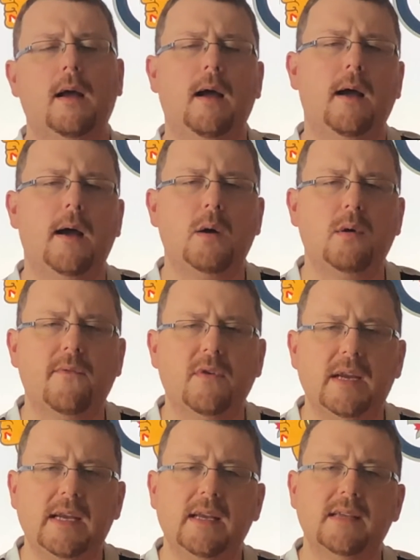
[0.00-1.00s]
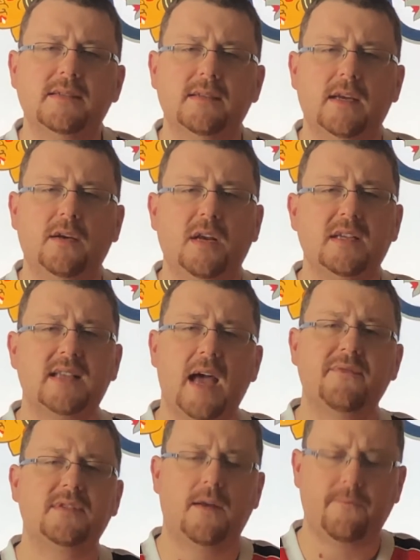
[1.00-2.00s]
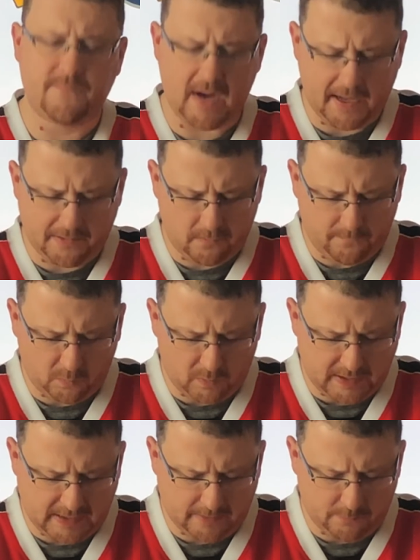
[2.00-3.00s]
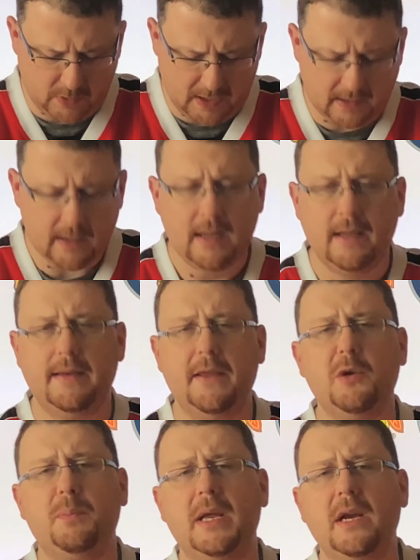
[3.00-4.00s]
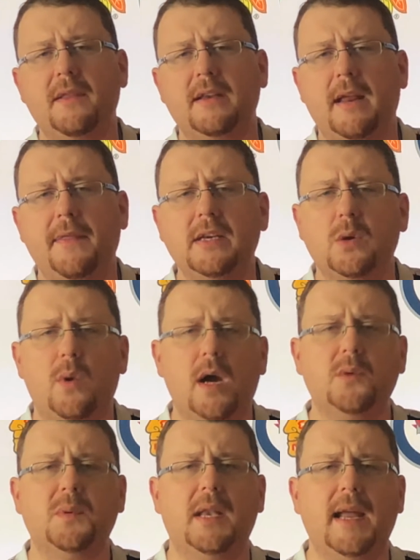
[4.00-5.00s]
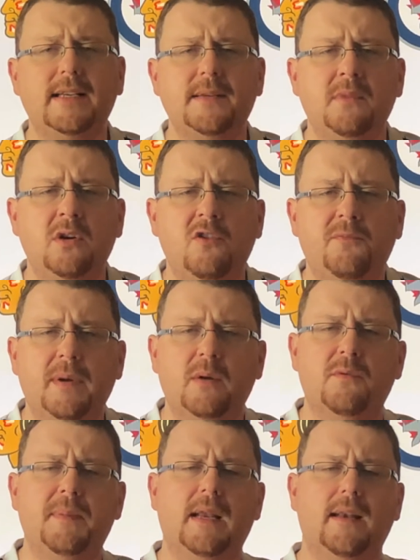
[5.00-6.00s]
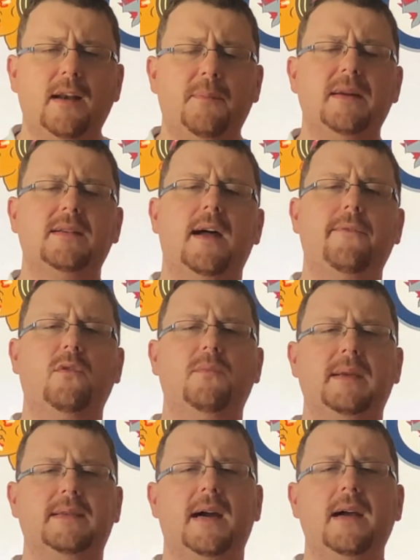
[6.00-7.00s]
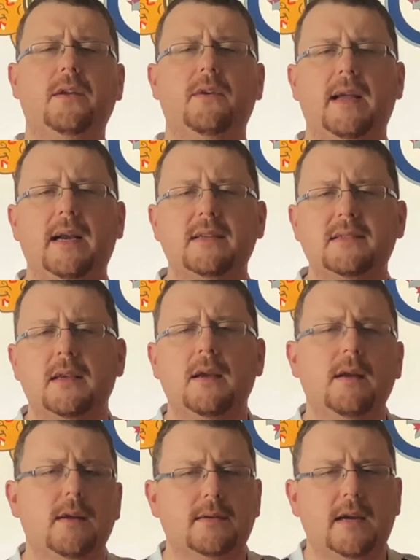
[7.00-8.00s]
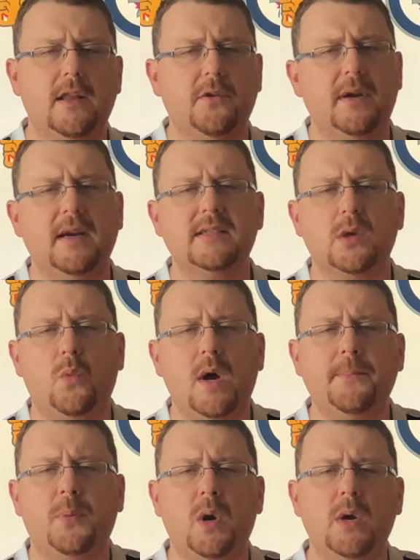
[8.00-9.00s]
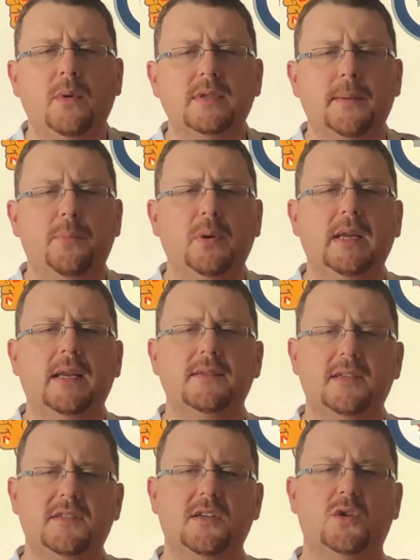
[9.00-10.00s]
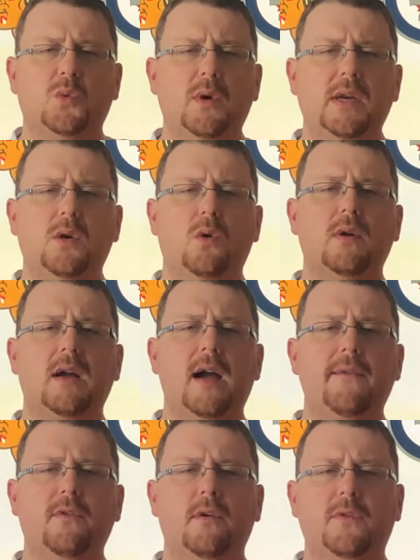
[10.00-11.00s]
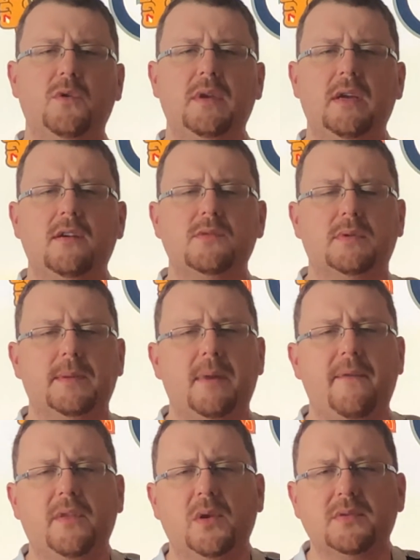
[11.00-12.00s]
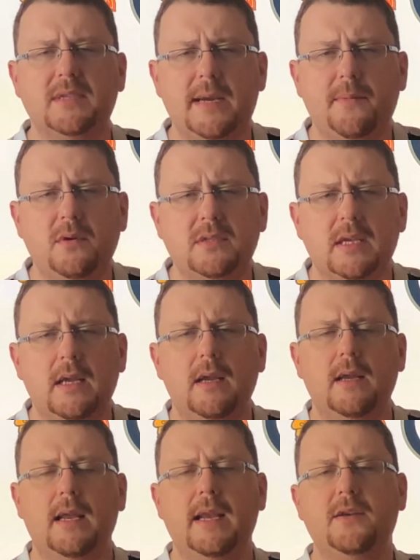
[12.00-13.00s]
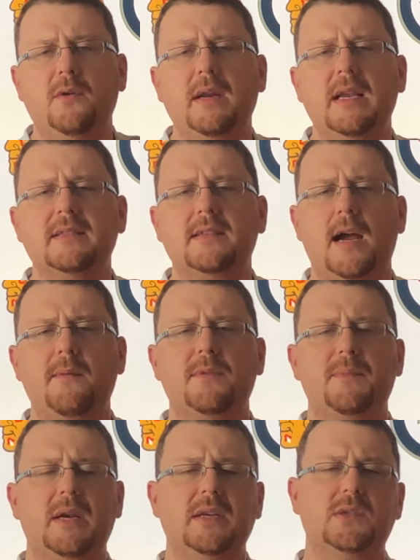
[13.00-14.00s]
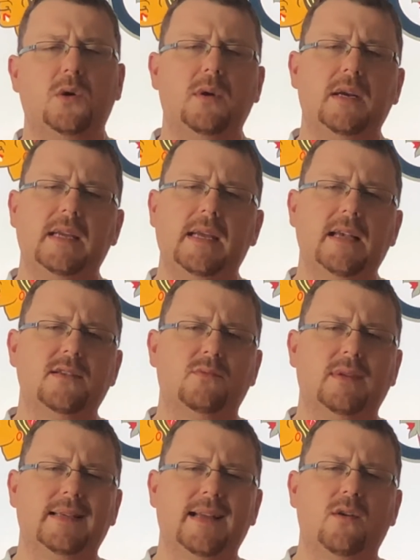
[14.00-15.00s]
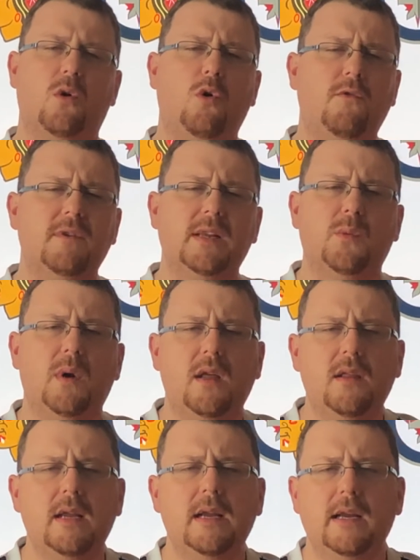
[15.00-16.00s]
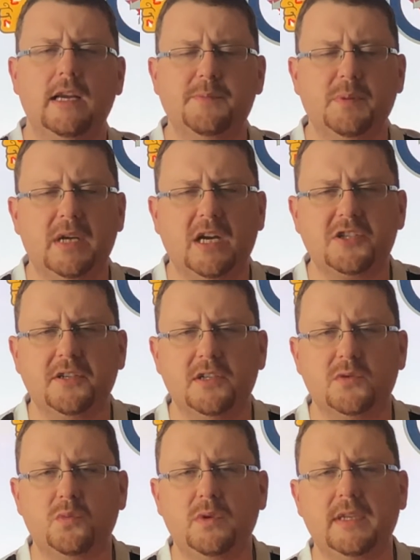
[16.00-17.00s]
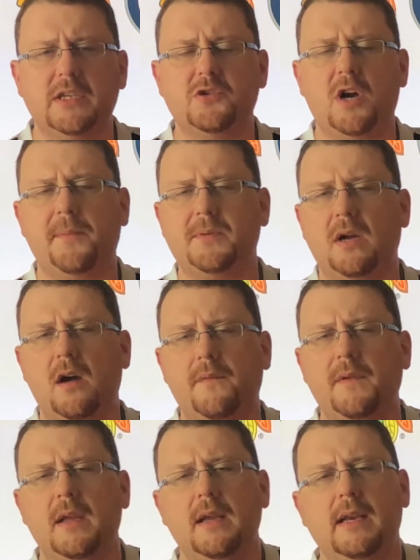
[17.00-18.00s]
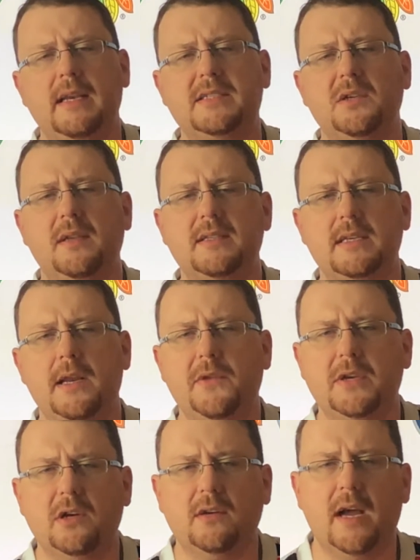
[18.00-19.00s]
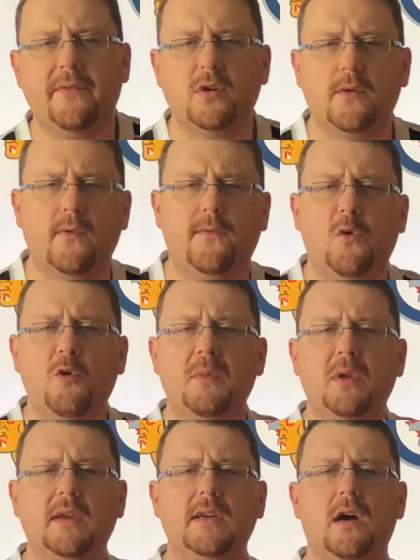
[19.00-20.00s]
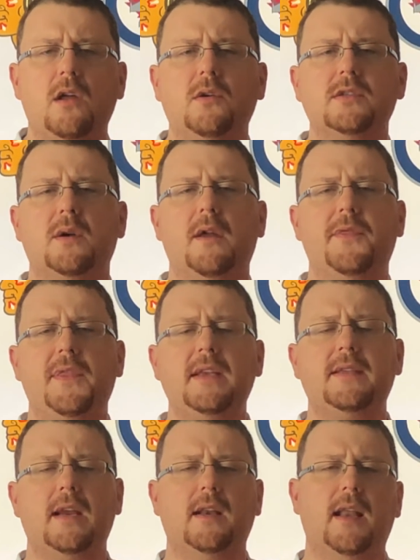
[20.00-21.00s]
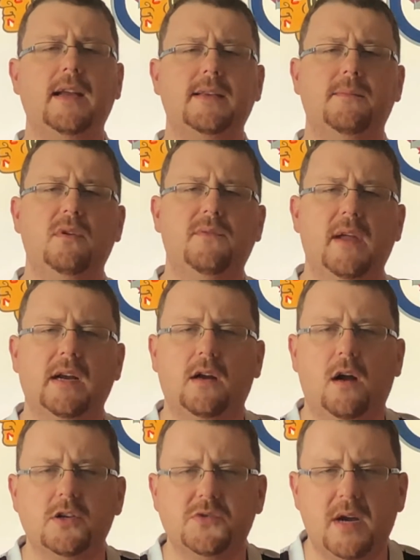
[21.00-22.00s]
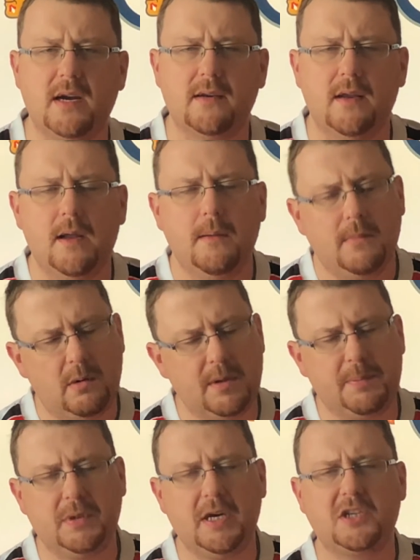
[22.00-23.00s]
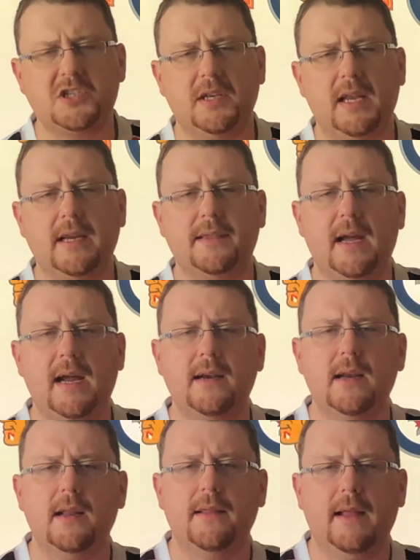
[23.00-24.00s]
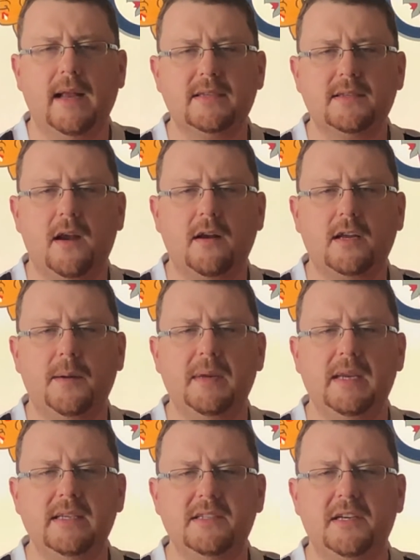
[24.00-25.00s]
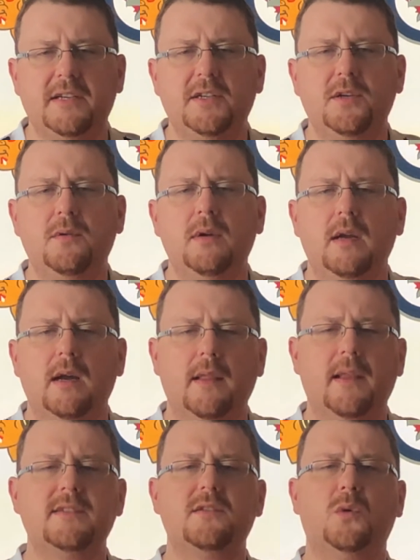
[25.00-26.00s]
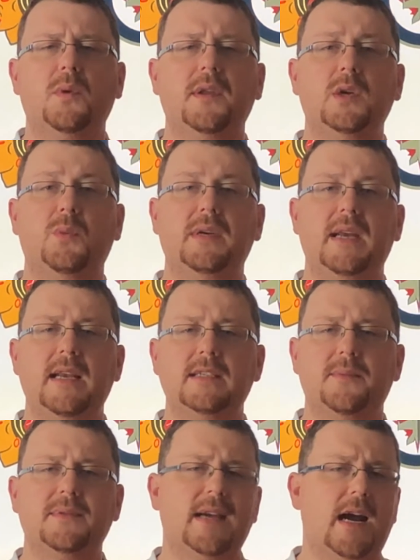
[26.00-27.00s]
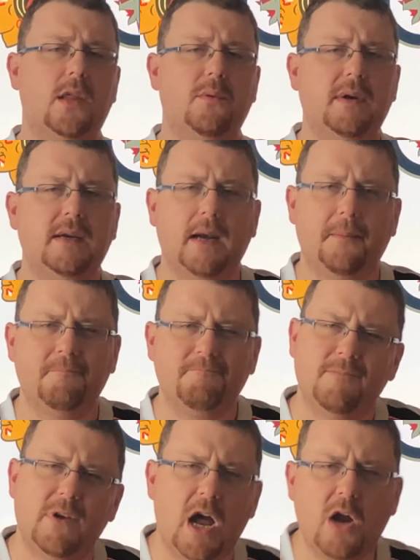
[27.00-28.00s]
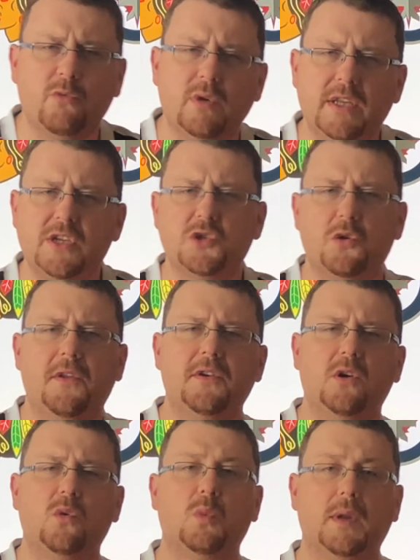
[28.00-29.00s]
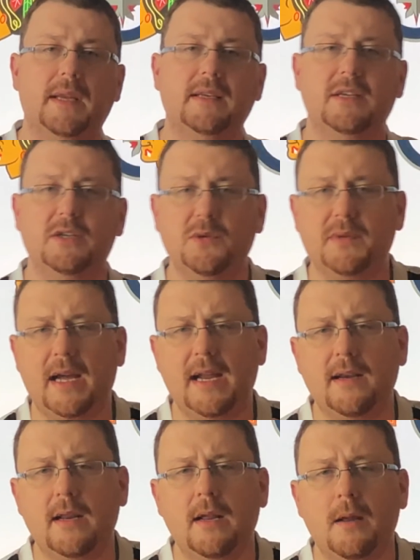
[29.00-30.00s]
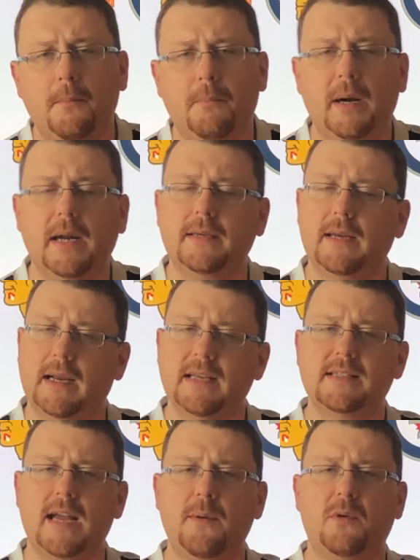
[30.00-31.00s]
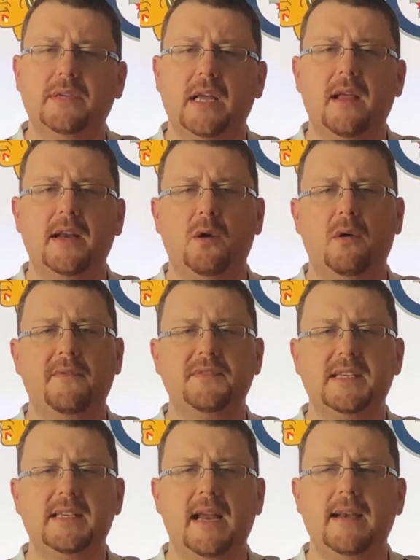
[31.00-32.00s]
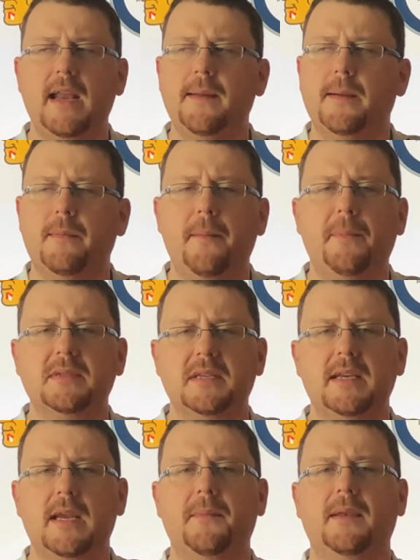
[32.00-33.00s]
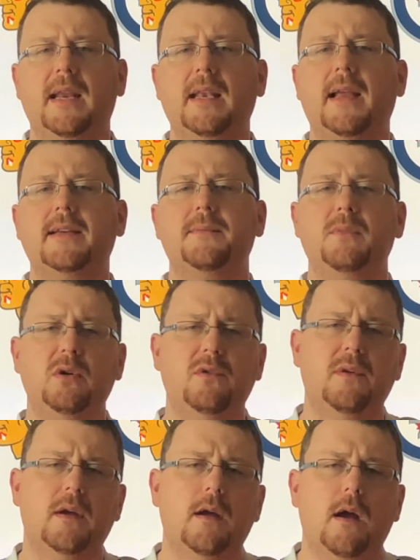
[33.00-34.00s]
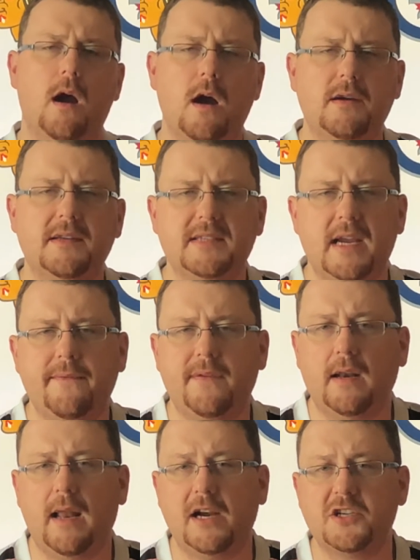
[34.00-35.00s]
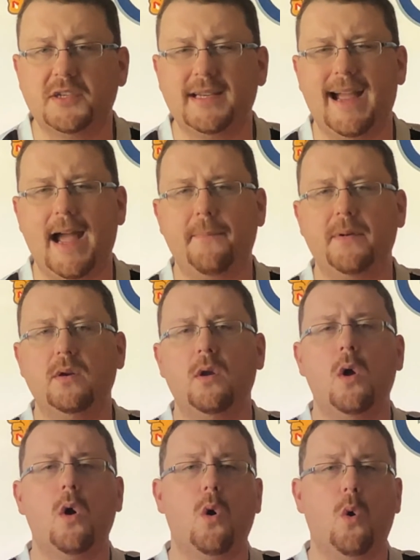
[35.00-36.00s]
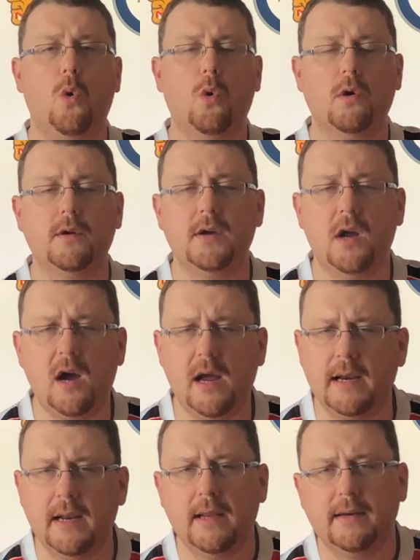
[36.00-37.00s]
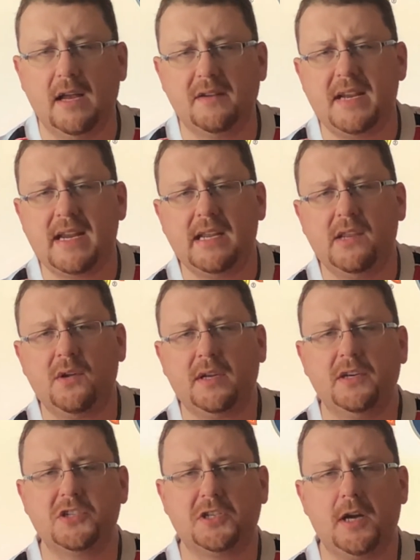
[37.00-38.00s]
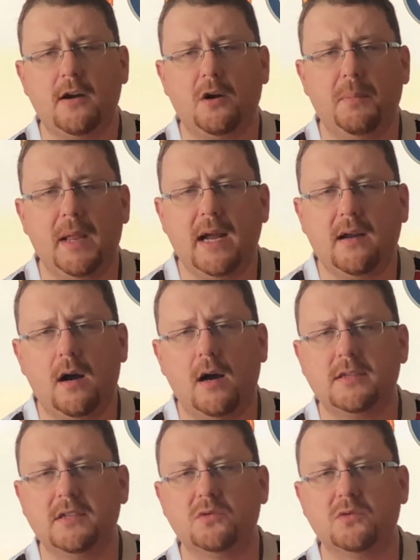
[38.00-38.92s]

Uh, however, he is and does have some value for what he can bring. The other player that I think the Wild would like to move, but it would be a little bit tougher, would be Tyler Ennis. Tyler Ennis at one point was a pretty consistent 20 goal guy for a few years with the Buffalo Sabres. And during his time with Minnesota, he hasn't really done overly well. His production has really dropped off. He still has another year left at over $4 million, so I think they'd like to move that contract. But with production like that, that's not going to be easy to do unless they're willing to retain some salary, and I'm not really sure that they're willing to do that. But I guess time will tell. I know I've seen that name come up as a name that they'd like to move. Hard to say if it'll actually happen or not. Now, taking a look at the Chicago Blackhawks,